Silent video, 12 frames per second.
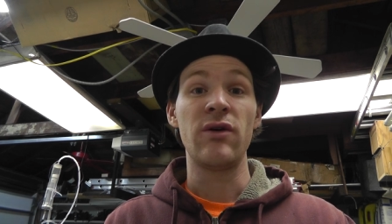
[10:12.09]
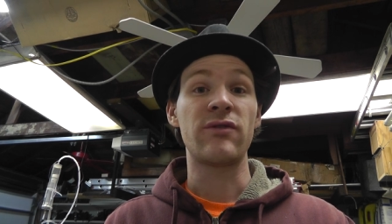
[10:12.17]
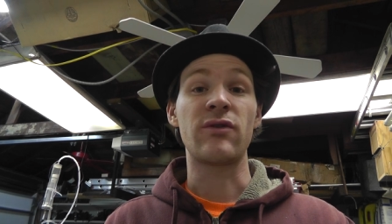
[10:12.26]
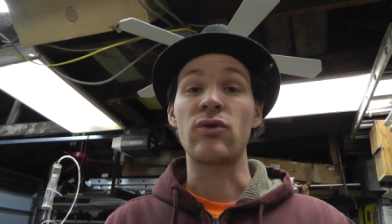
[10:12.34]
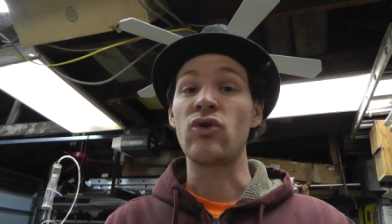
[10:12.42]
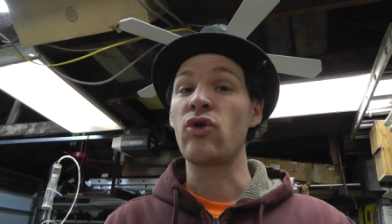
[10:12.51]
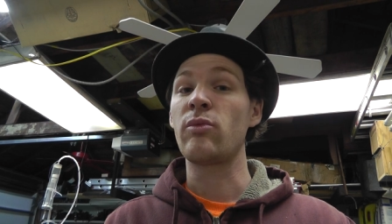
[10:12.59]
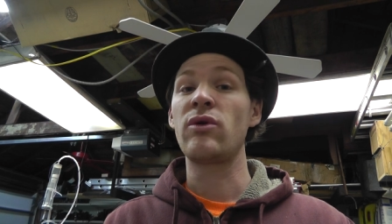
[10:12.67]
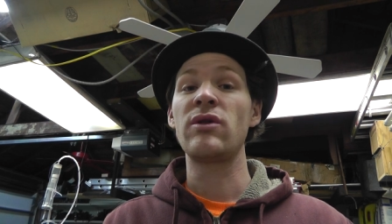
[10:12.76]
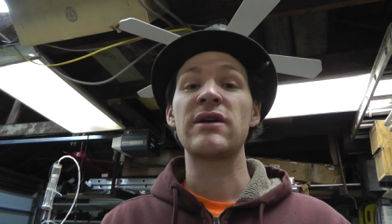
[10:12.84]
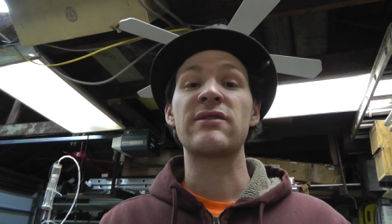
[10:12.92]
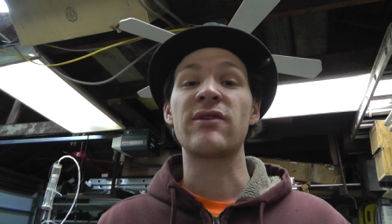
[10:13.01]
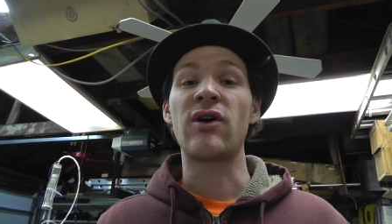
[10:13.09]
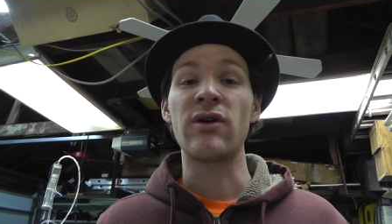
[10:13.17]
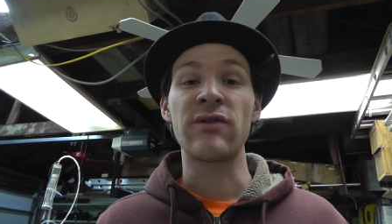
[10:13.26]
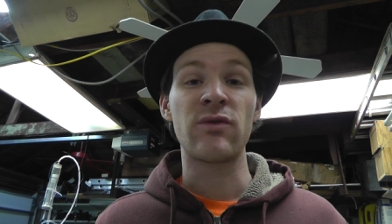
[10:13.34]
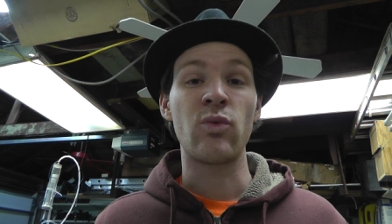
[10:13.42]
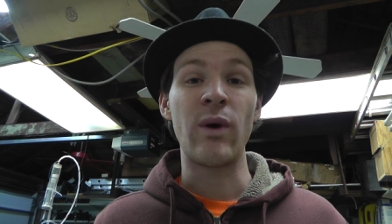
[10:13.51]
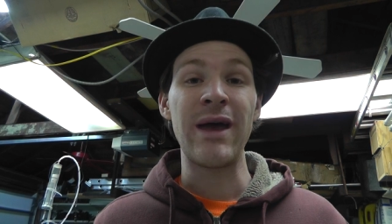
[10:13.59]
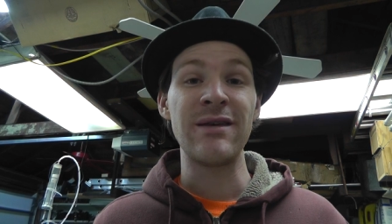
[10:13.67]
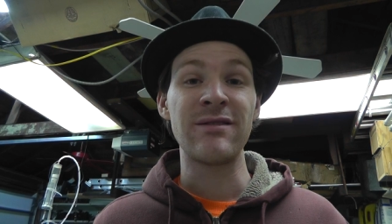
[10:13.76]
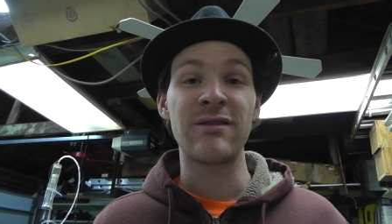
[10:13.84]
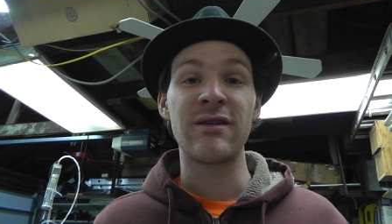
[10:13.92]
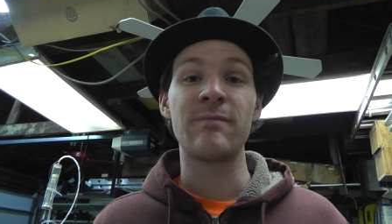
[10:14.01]
So normal exhaust
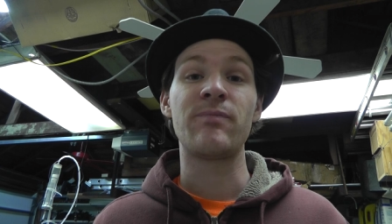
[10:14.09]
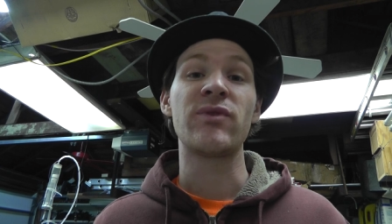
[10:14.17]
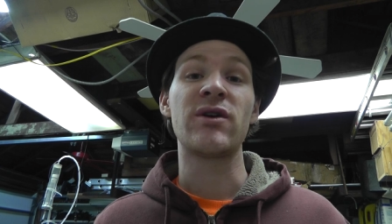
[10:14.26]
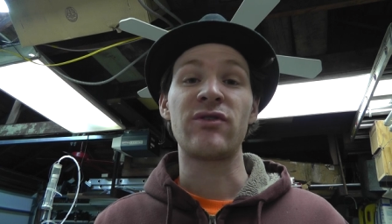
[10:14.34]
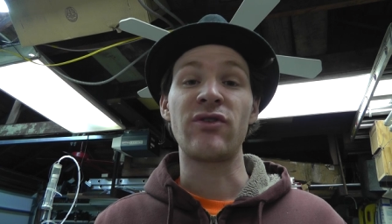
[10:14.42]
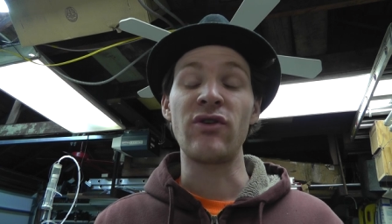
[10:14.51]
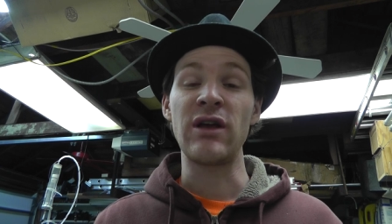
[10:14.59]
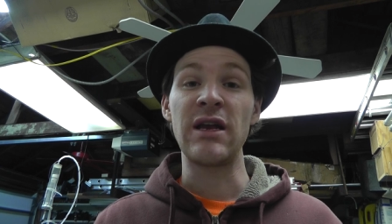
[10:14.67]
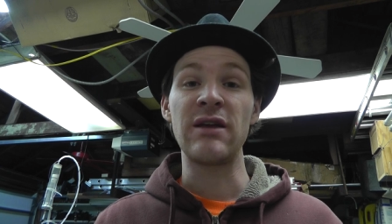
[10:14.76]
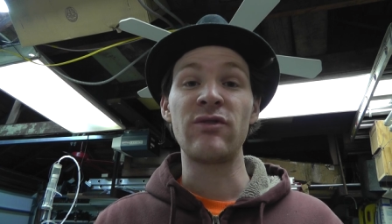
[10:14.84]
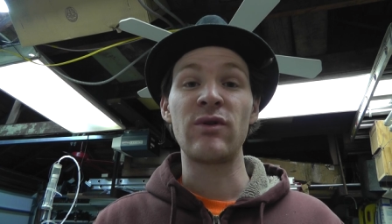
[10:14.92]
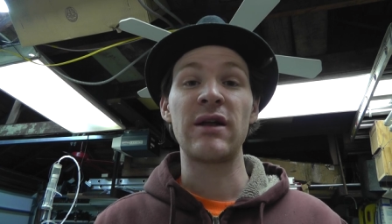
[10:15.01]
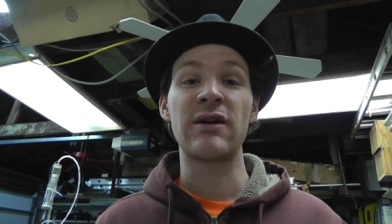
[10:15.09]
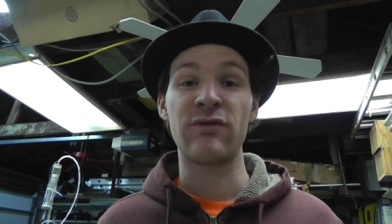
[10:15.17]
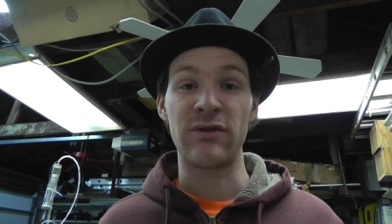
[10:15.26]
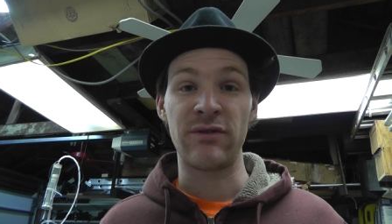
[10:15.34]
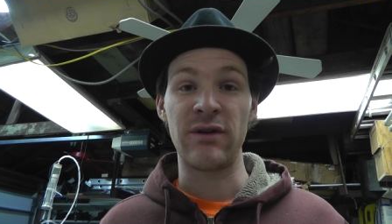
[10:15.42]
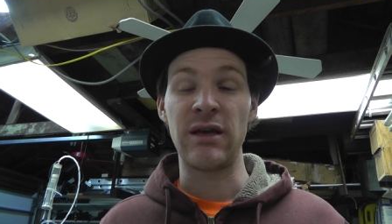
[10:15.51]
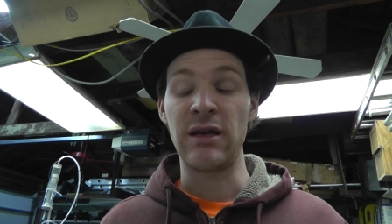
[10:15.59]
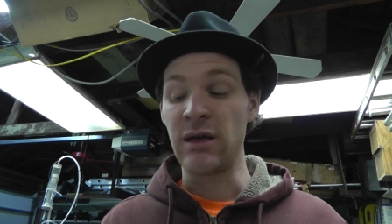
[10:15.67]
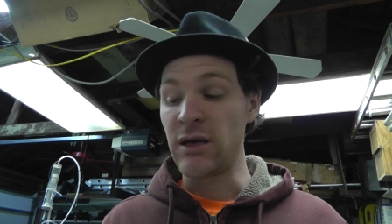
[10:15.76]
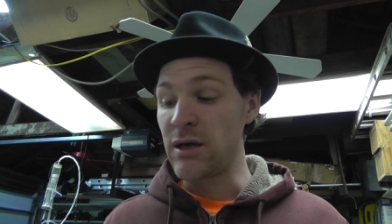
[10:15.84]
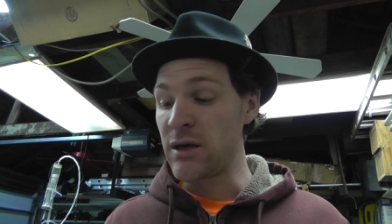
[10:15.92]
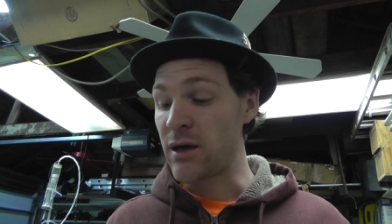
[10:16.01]
waste, turning it into electricity.
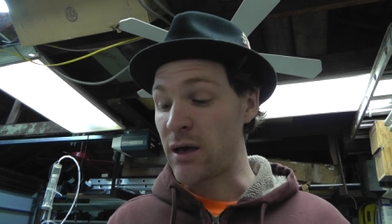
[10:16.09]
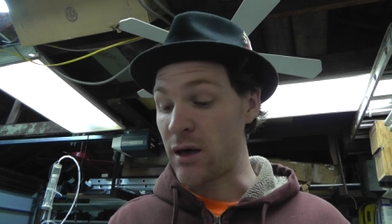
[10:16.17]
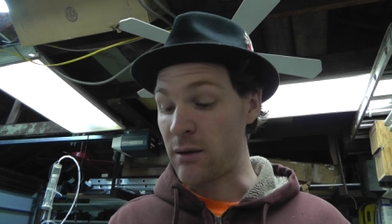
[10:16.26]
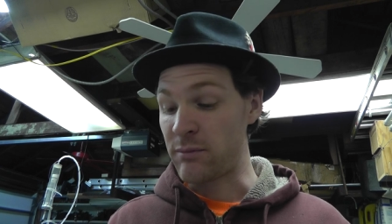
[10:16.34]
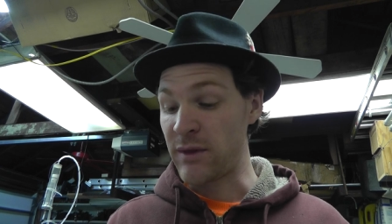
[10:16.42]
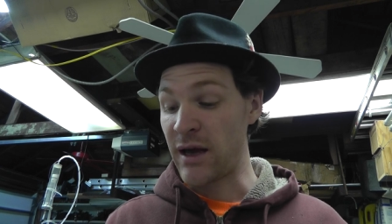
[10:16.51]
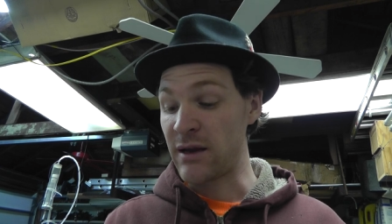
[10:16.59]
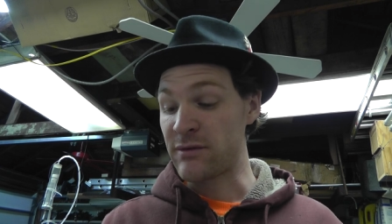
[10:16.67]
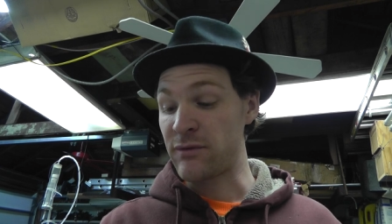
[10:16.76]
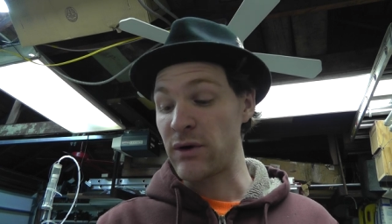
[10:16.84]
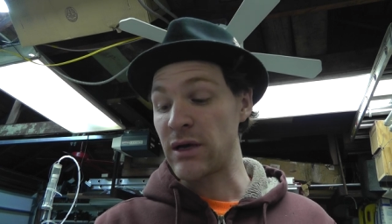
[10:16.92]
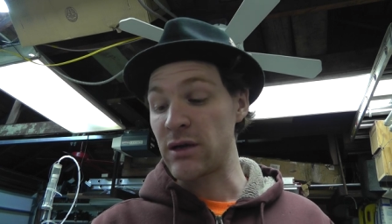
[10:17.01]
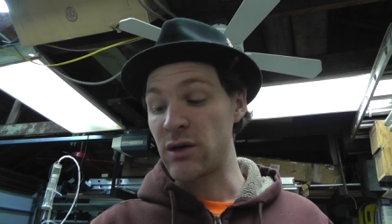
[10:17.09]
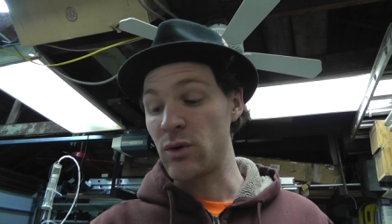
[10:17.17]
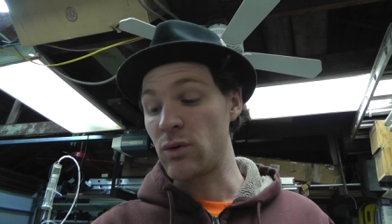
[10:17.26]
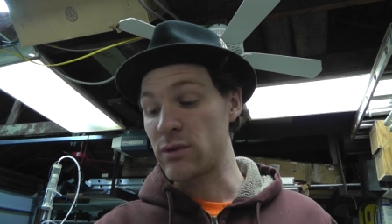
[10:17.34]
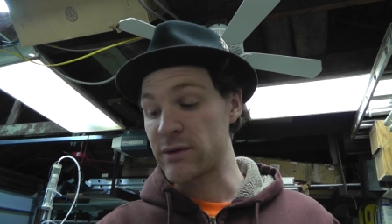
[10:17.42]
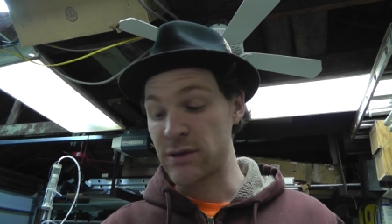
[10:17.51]
Um, that is freaking cool.